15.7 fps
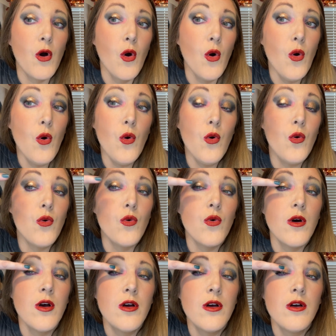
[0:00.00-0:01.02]

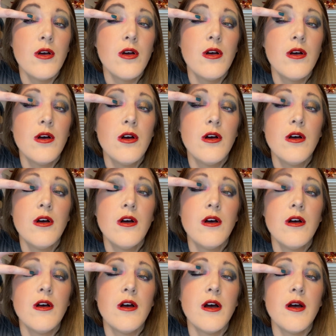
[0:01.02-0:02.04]
Oh,
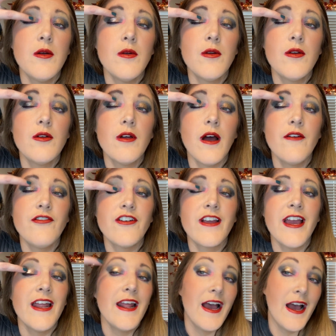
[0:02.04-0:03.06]
I, I I
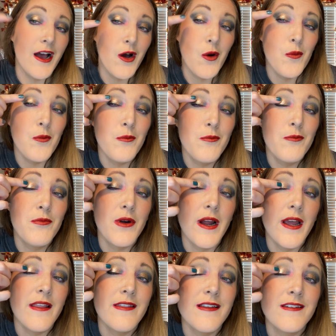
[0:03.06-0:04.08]
forget how
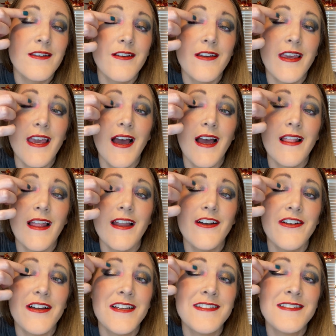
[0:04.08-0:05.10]
bright this cookie
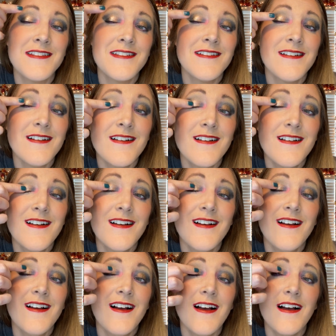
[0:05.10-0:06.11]
highlighter is.
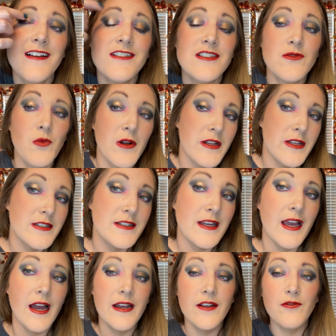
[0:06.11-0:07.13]
I just wanted to
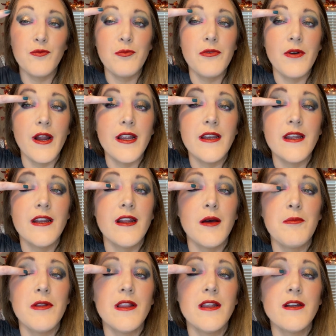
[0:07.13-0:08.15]
kind of brighten it
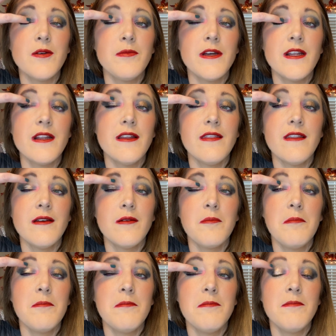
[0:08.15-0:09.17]
up a little bit in
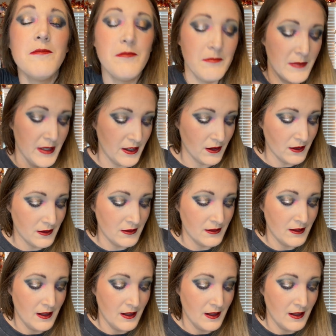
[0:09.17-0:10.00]
the middle.